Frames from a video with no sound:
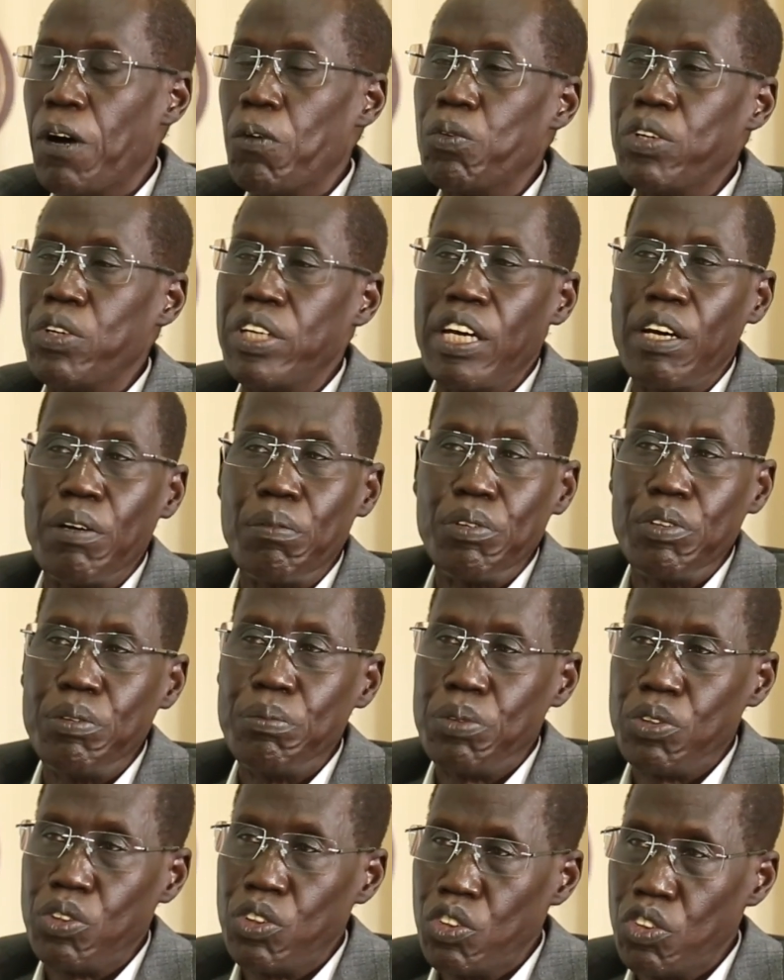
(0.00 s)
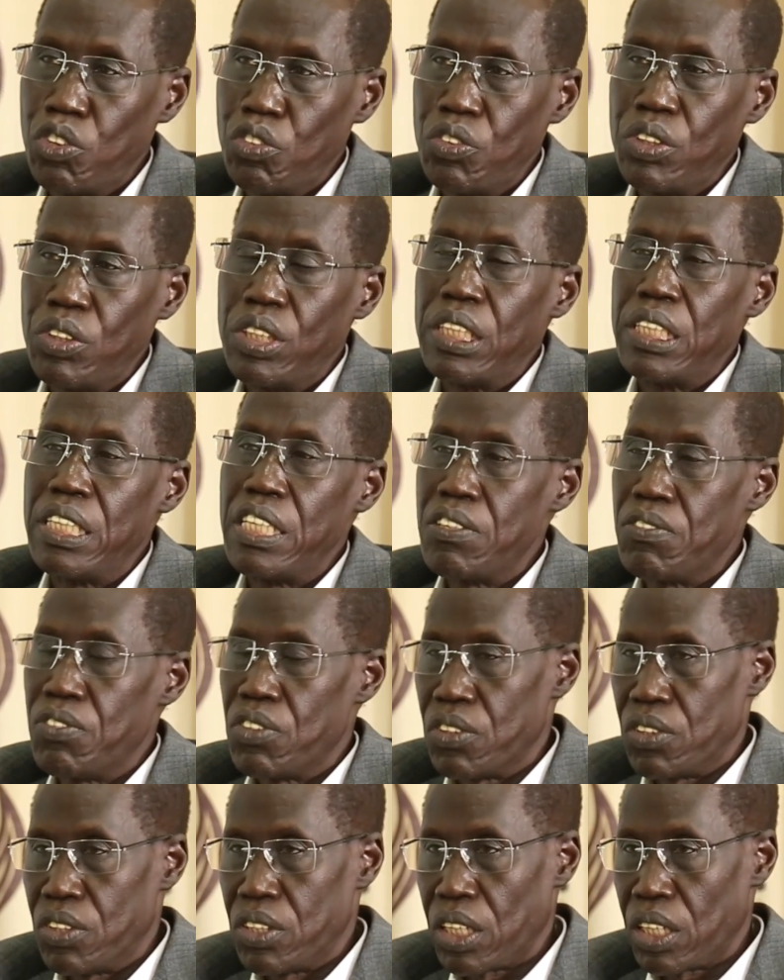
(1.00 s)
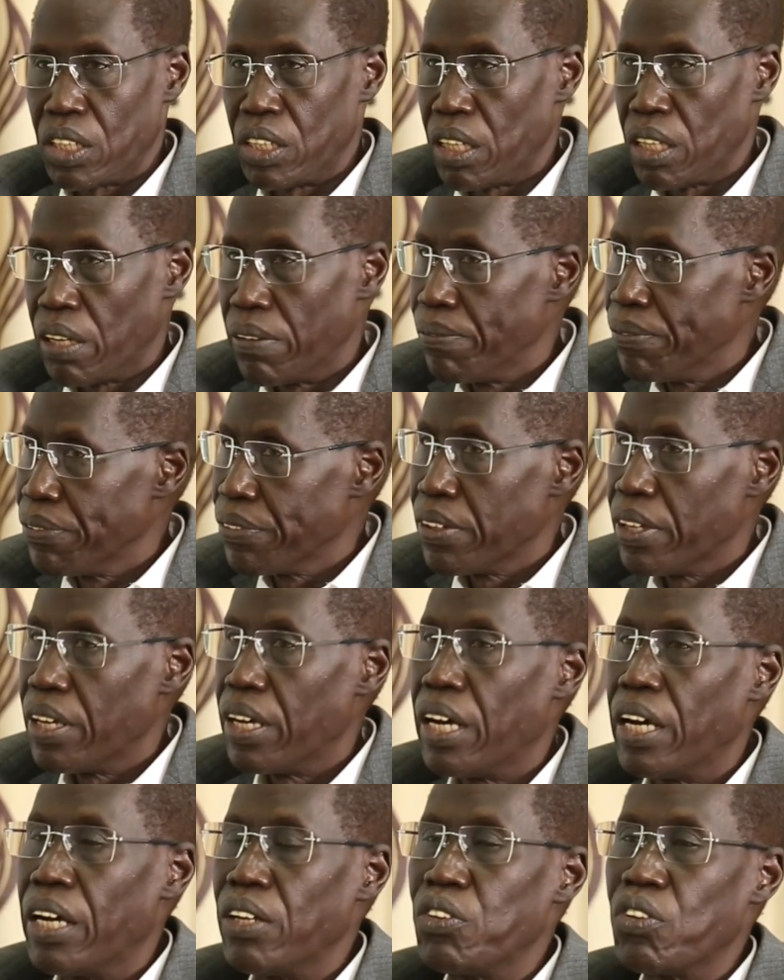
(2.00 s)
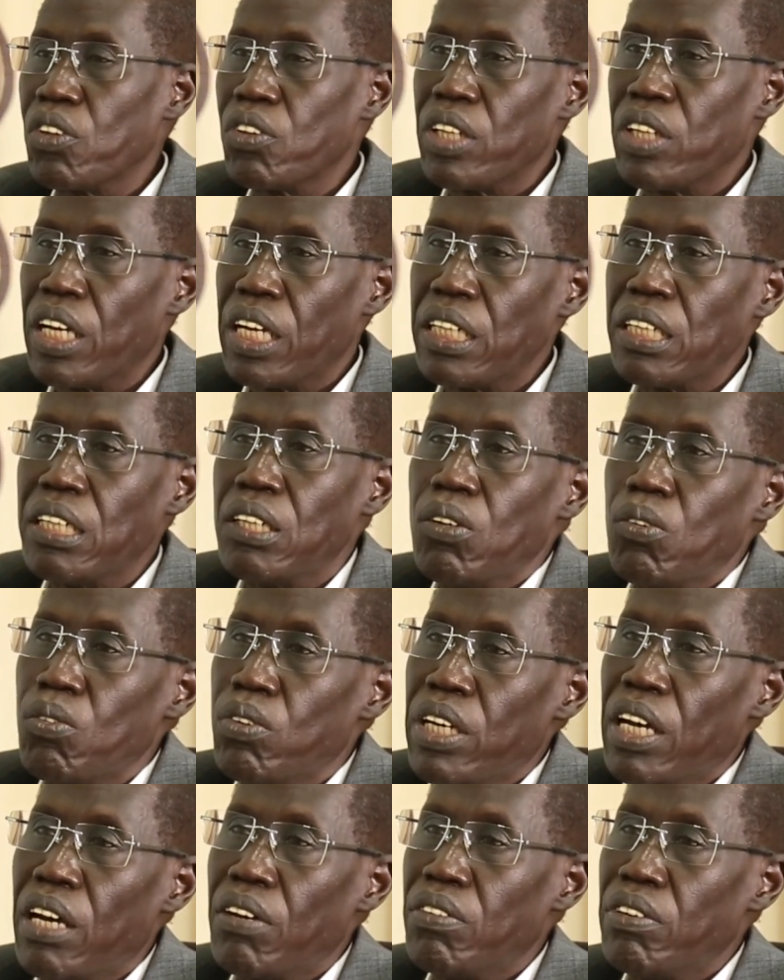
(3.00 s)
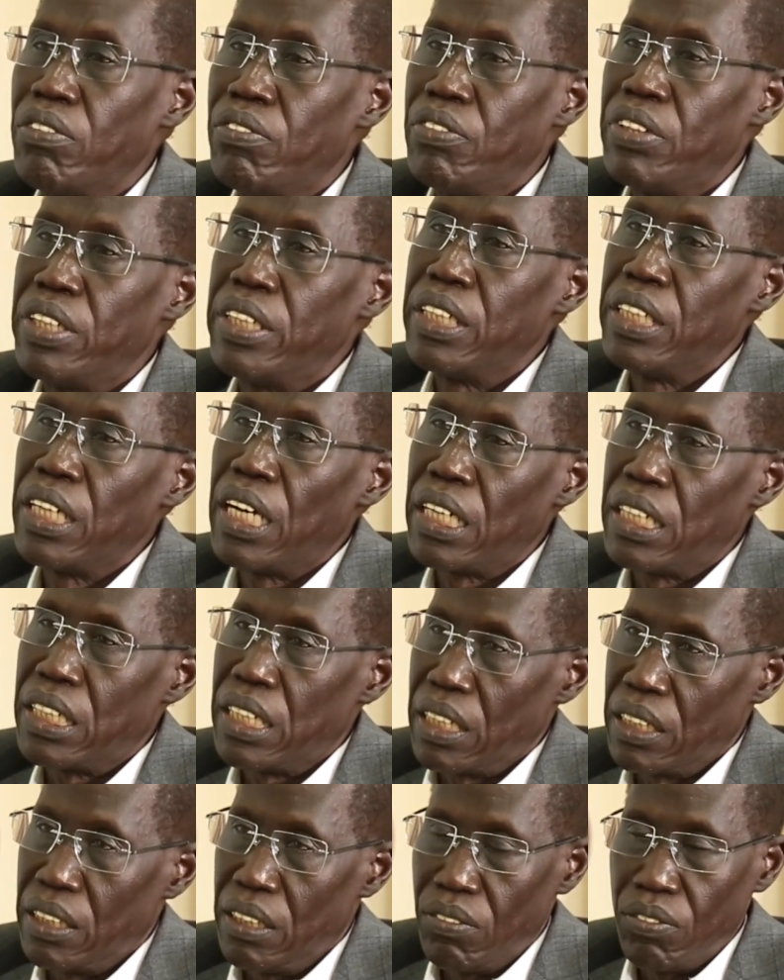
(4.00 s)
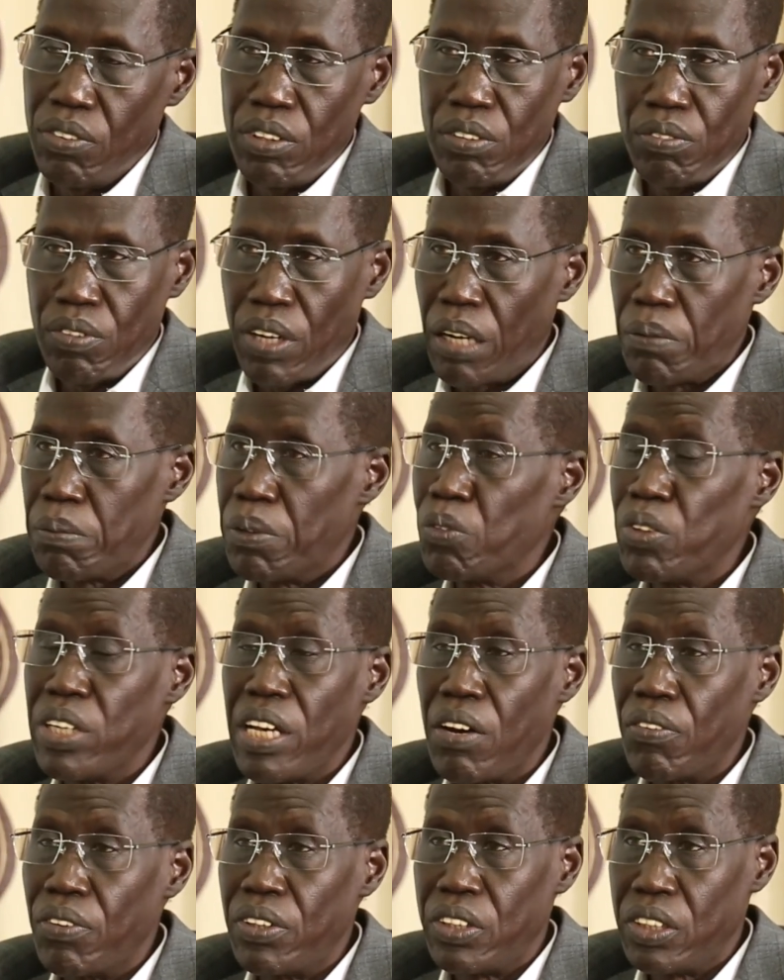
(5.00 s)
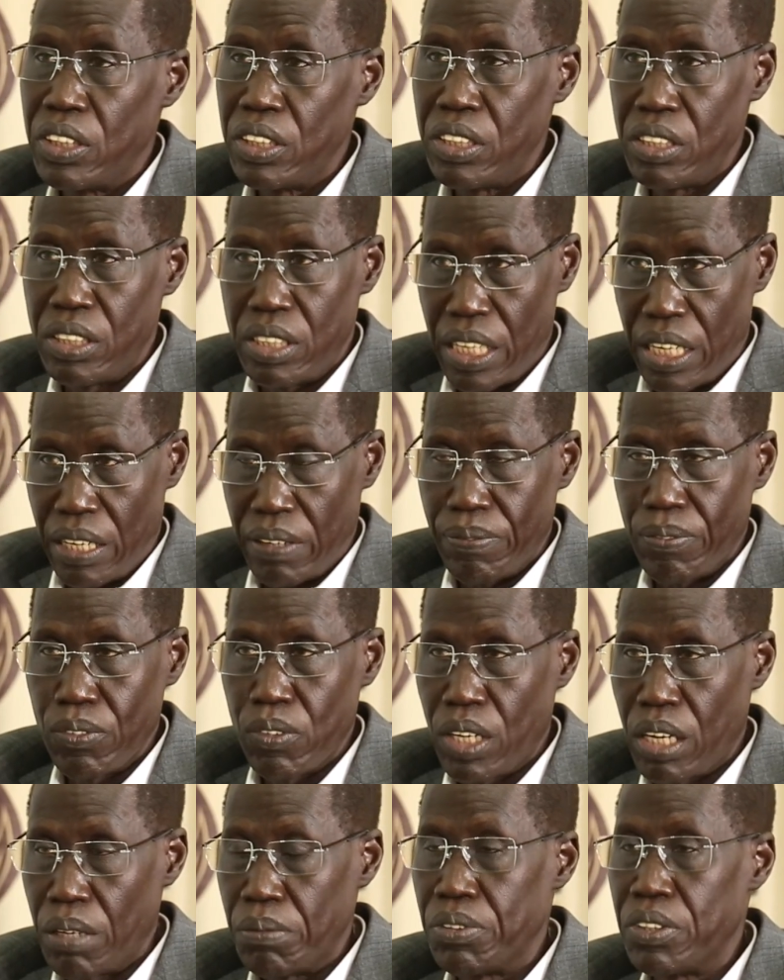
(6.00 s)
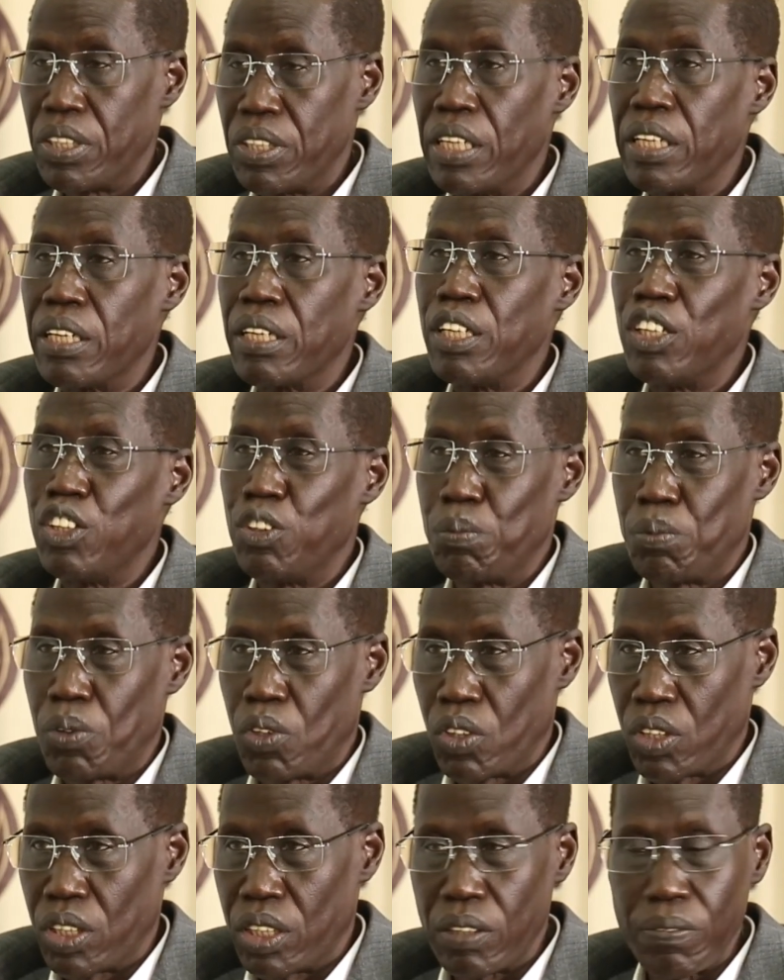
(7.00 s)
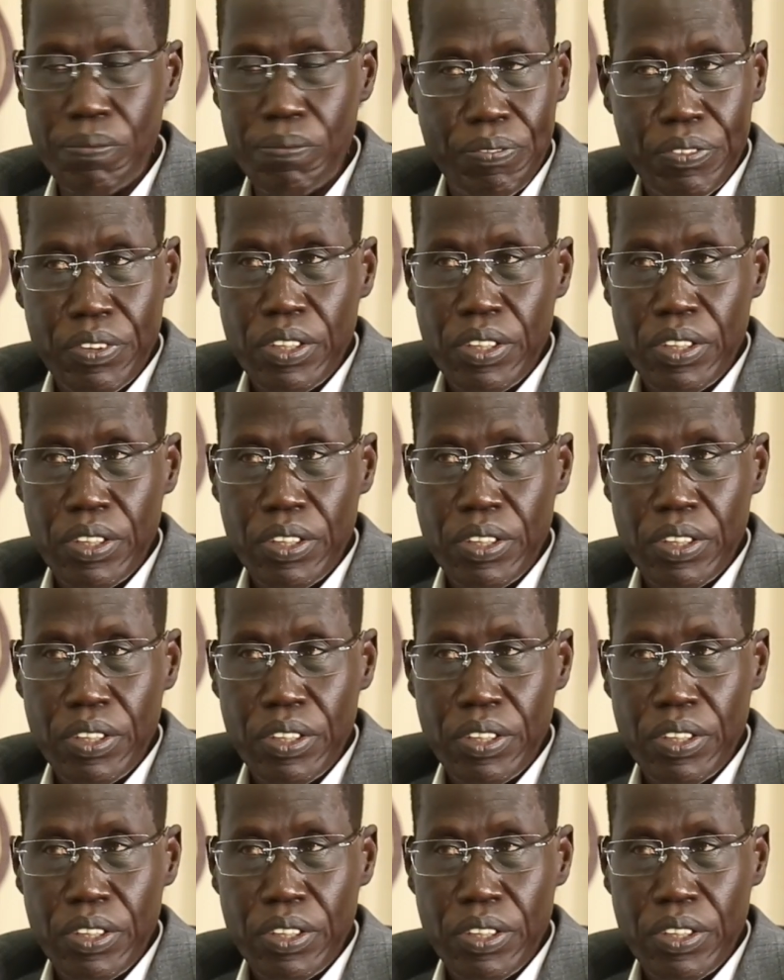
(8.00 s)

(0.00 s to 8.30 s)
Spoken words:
We have improved the infrastructure so that we have a very attractive environment. We haven't reached there. I'm saying it's progress.